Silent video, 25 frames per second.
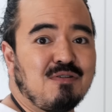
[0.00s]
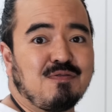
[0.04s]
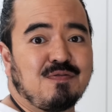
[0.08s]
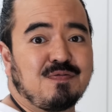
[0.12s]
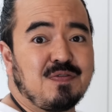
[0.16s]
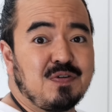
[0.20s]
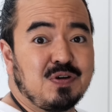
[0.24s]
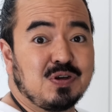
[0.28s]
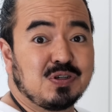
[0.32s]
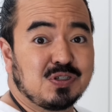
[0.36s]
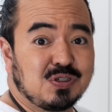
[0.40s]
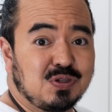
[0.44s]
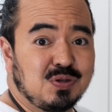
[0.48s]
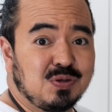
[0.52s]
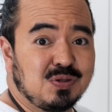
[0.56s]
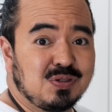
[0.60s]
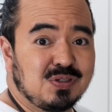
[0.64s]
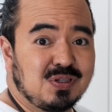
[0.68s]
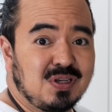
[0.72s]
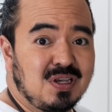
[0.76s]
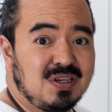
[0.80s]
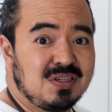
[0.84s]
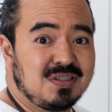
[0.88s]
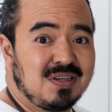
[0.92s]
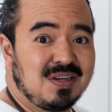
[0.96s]
first two
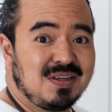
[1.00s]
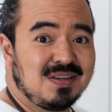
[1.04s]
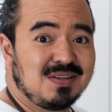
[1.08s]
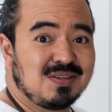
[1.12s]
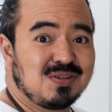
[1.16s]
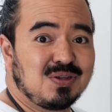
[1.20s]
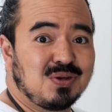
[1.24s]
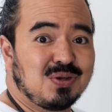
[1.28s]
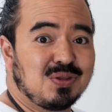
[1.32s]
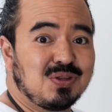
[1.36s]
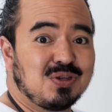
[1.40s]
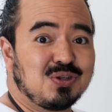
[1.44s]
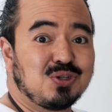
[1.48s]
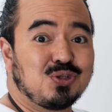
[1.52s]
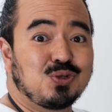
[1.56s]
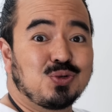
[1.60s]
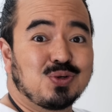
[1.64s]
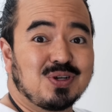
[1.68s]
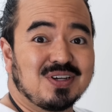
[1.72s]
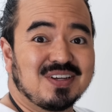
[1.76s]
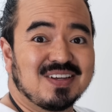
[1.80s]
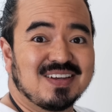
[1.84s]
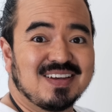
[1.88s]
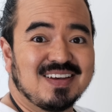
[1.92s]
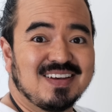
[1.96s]
seasonings, so the
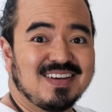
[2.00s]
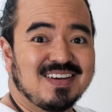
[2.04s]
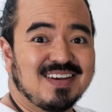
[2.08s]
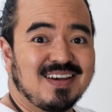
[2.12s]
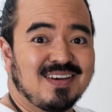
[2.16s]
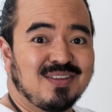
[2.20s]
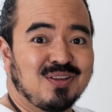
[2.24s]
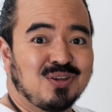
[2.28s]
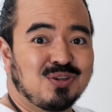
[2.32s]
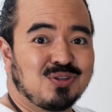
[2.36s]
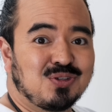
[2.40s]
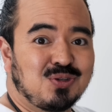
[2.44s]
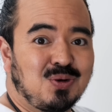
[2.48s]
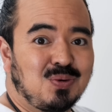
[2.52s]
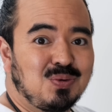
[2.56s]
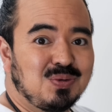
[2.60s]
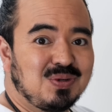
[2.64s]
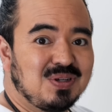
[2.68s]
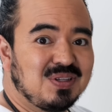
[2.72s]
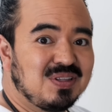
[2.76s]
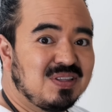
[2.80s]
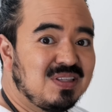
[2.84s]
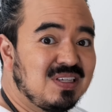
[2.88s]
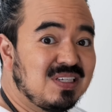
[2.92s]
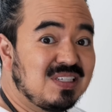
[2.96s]
sugar and the
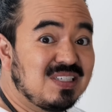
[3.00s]
salt, the